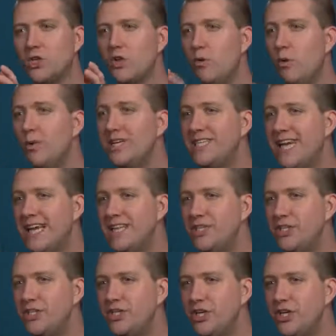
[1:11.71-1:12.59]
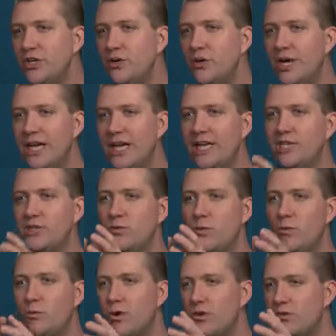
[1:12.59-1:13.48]
So what we tend to do is
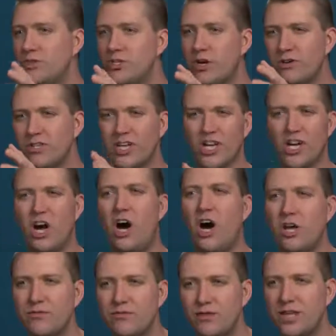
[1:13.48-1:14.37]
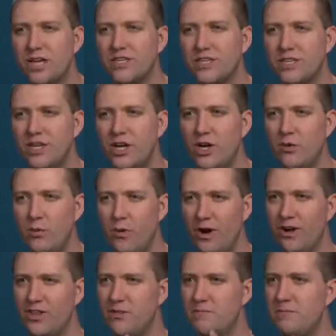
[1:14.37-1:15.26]
where there's a conflict,
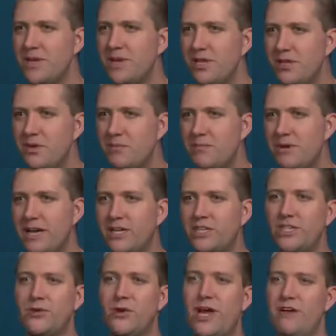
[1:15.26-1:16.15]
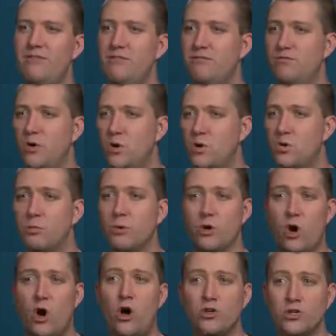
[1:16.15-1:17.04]
where in the middle of the mix you have the vocal
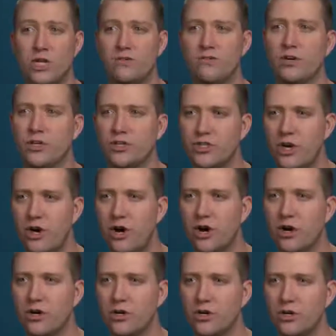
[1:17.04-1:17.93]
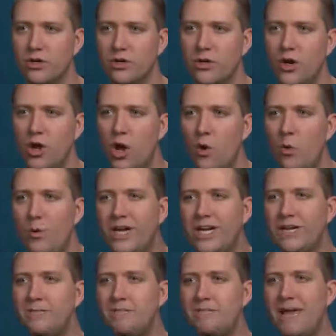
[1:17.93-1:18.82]
but also have a guitar,
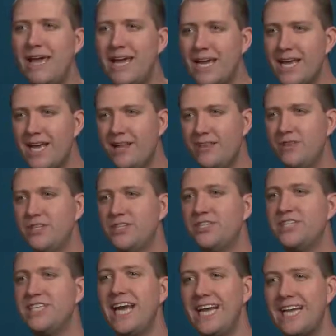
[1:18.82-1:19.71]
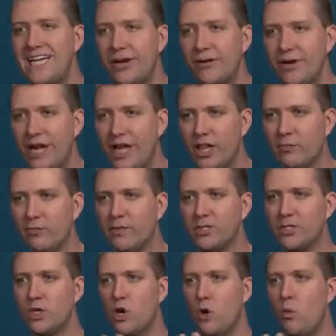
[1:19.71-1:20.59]
we can make the secondary
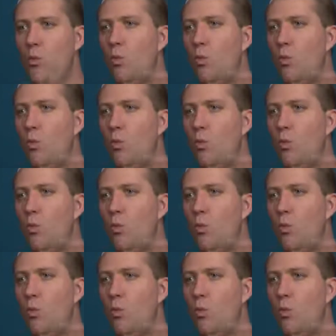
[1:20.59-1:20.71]
elements